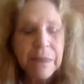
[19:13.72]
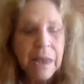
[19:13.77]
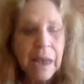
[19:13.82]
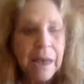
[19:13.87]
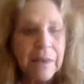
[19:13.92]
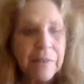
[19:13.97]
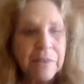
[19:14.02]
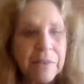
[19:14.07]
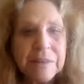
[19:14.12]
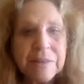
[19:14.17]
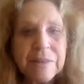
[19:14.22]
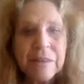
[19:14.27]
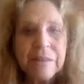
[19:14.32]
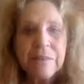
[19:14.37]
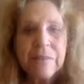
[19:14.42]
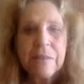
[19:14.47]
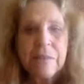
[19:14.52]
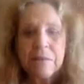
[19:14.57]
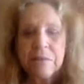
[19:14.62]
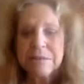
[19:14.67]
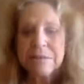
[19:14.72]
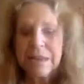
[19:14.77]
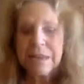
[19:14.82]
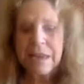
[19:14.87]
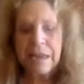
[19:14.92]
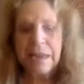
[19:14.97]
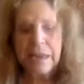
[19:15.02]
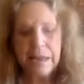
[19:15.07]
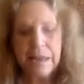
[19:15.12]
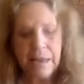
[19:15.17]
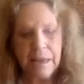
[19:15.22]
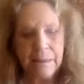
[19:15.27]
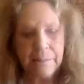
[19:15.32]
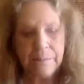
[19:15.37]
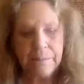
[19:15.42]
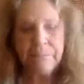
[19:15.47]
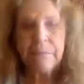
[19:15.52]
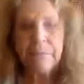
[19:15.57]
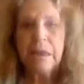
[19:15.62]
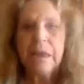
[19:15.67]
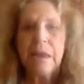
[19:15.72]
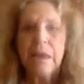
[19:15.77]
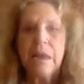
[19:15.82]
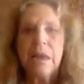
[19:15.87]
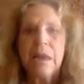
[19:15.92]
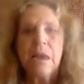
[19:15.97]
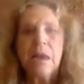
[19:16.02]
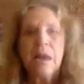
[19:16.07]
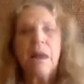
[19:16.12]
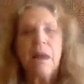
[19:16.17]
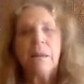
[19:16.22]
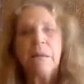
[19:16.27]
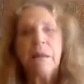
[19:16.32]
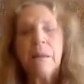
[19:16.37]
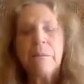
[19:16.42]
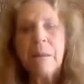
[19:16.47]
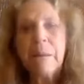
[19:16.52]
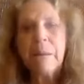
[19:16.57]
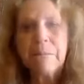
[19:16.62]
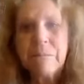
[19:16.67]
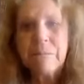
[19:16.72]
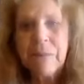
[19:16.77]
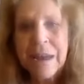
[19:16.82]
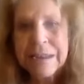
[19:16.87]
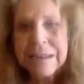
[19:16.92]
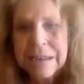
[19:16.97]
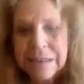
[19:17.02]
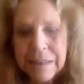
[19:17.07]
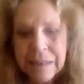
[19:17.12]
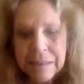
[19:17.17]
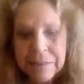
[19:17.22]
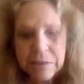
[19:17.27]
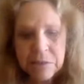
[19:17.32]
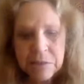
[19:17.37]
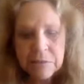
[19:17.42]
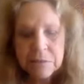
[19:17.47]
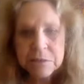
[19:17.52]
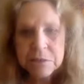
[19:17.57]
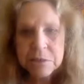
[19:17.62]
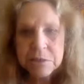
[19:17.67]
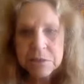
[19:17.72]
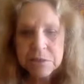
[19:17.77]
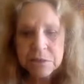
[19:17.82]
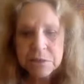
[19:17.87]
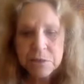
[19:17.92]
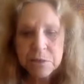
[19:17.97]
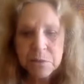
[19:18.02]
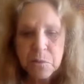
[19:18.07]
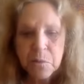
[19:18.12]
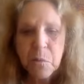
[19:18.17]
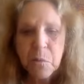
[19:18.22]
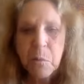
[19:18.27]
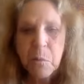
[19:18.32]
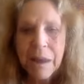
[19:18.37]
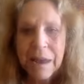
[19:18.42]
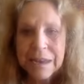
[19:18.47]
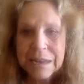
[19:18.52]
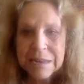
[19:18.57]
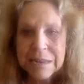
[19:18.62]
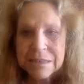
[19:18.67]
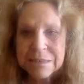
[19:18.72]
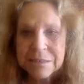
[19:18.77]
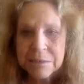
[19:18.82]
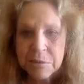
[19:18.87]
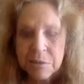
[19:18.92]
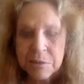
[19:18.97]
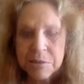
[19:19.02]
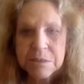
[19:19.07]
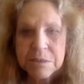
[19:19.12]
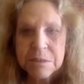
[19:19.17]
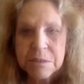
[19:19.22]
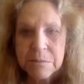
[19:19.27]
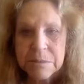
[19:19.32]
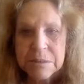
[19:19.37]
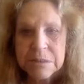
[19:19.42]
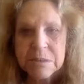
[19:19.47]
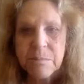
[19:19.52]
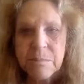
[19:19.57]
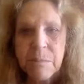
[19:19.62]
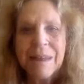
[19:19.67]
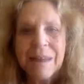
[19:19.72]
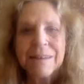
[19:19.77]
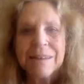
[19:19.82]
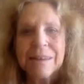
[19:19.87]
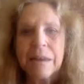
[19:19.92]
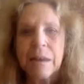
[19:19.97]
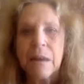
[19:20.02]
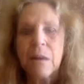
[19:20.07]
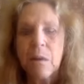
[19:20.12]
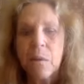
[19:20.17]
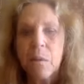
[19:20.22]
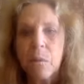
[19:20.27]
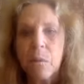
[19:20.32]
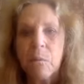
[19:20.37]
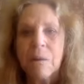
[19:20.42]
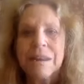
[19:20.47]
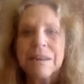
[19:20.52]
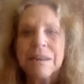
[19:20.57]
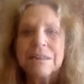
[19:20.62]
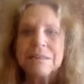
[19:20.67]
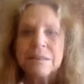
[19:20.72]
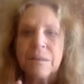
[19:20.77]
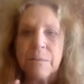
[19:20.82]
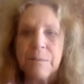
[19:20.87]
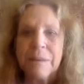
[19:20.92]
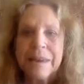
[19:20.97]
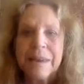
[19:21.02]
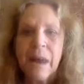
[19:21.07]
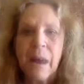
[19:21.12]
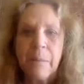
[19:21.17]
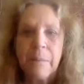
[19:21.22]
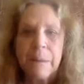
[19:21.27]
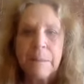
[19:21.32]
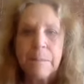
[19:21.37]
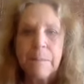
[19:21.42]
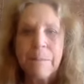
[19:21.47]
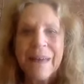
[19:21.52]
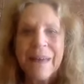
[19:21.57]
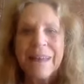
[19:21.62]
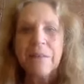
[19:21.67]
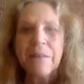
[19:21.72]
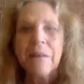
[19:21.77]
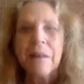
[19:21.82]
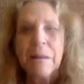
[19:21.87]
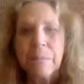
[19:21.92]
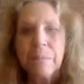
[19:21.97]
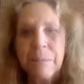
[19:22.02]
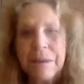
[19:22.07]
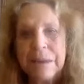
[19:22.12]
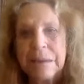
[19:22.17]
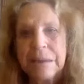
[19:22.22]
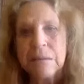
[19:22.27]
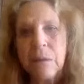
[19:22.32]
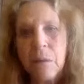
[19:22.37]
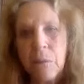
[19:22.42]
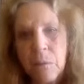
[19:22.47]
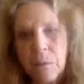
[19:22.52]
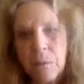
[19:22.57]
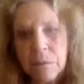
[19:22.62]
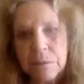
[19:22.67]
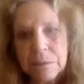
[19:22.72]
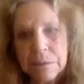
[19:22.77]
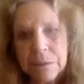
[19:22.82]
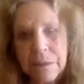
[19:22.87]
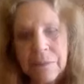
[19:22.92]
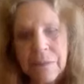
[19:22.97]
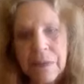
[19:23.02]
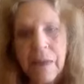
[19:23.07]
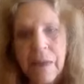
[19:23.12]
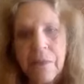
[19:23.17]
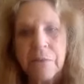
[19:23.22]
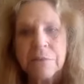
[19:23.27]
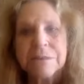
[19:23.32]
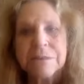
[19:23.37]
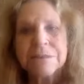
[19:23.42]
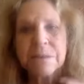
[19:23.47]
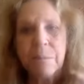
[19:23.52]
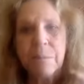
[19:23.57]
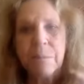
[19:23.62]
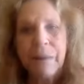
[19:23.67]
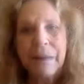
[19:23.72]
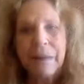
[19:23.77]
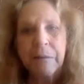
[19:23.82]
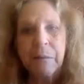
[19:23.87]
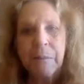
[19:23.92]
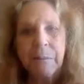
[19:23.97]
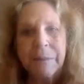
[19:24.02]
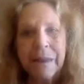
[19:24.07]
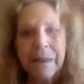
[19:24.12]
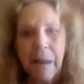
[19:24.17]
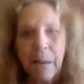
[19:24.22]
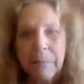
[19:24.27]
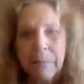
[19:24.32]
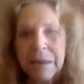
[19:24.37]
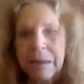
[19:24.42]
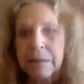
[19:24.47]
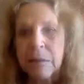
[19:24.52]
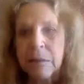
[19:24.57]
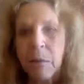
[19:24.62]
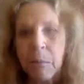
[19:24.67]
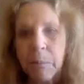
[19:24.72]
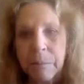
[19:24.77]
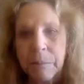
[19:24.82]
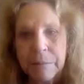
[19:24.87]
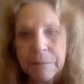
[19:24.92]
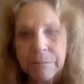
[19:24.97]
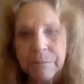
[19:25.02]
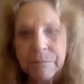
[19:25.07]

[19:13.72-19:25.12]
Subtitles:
I think that there's I'm finding that there are two ways churches are responding. One is they're becoming better at being local, and the other is they're better at becoming global.